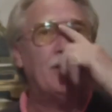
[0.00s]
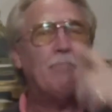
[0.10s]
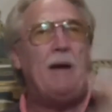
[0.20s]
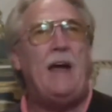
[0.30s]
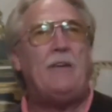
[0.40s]

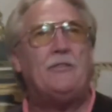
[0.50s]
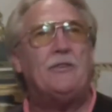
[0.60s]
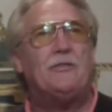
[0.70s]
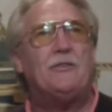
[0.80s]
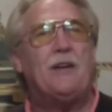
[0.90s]
back for
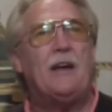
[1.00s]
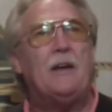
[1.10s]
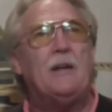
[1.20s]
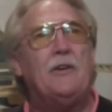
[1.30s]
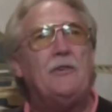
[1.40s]
just a
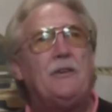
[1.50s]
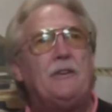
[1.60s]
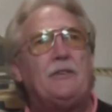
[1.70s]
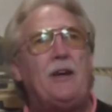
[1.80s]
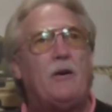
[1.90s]
second, and you
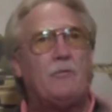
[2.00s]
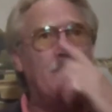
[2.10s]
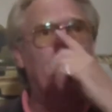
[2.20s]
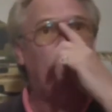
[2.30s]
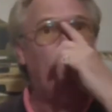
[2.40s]
can tell
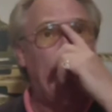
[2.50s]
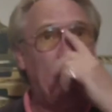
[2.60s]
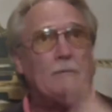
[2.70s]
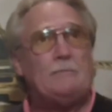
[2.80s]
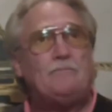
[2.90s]
real
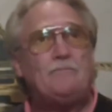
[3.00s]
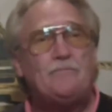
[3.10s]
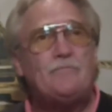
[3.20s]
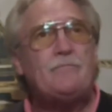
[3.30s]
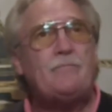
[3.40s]
quick
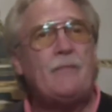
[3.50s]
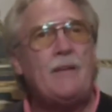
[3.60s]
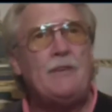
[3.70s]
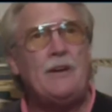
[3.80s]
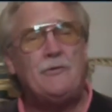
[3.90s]

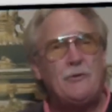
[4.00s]
that